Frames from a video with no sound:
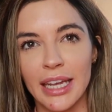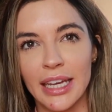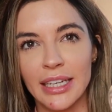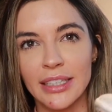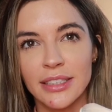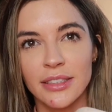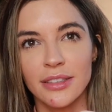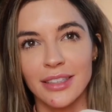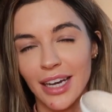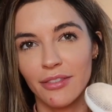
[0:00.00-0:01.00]
and
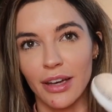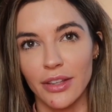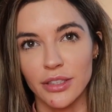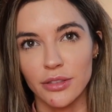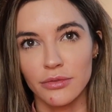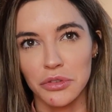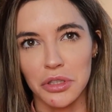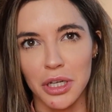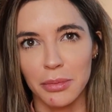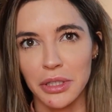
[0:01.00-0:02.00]
yeah, I've had these for
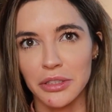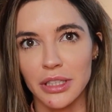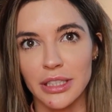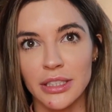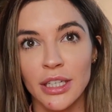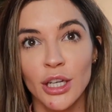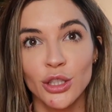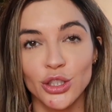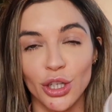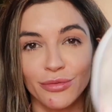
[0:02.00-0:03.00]
a couple years at least.
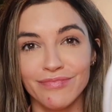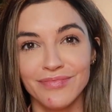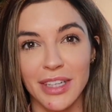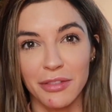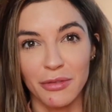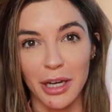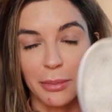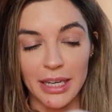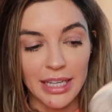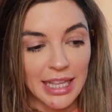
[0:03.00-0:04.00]
So definitely
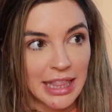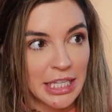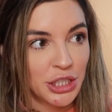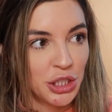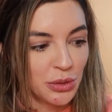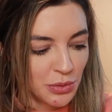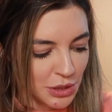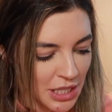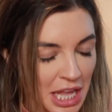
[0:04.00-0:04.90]
recommend these shoes.